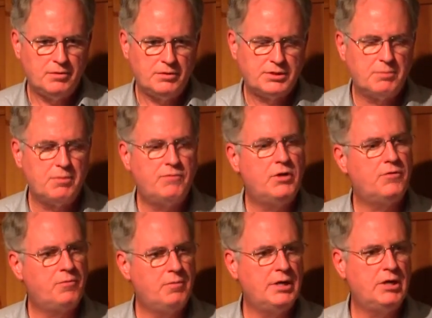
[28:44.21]
some of you are
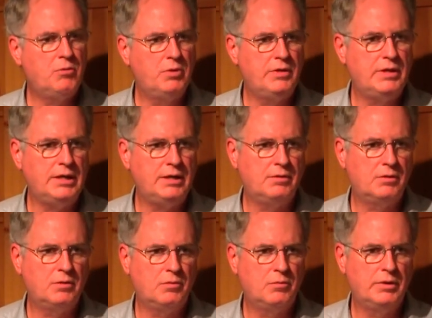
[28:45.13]
familiar with the,
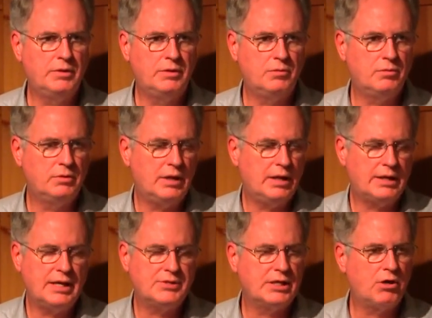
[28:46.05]
with, I
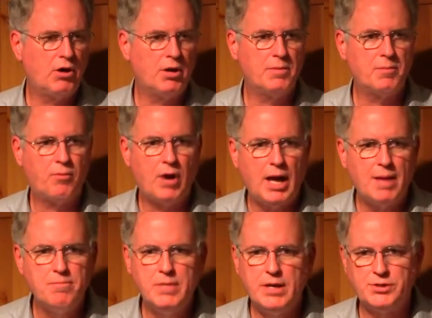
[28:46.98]
guess they call him the
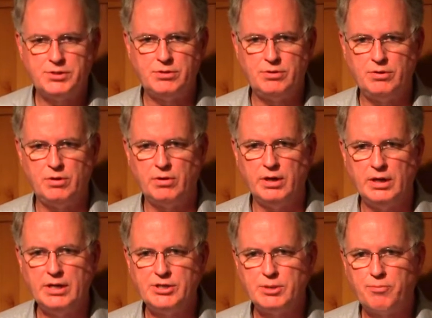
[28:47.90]
prime minister or at
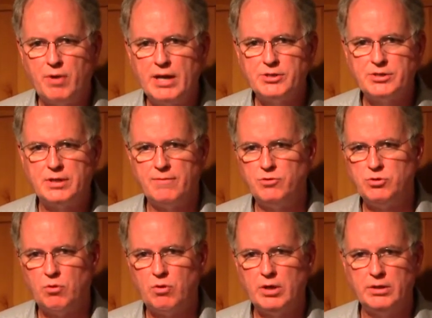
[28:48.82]
least the president of
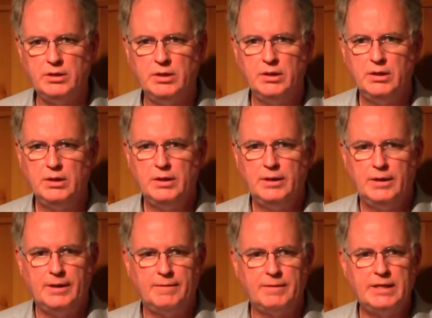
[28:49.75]
mm-hmm. Jordan,
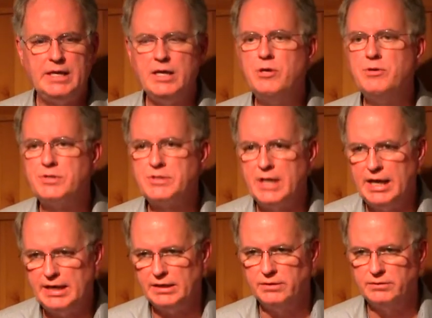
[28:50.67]
uh, King
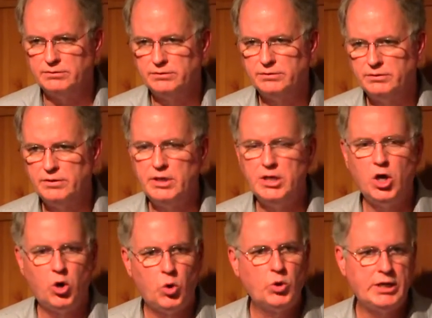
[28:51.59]
Hussein, the
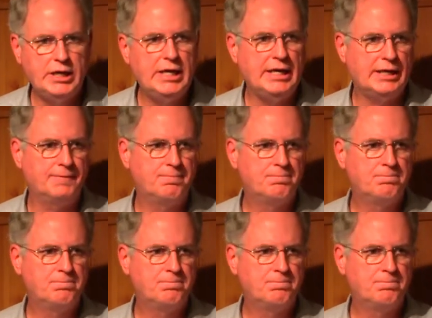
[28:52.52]
old king.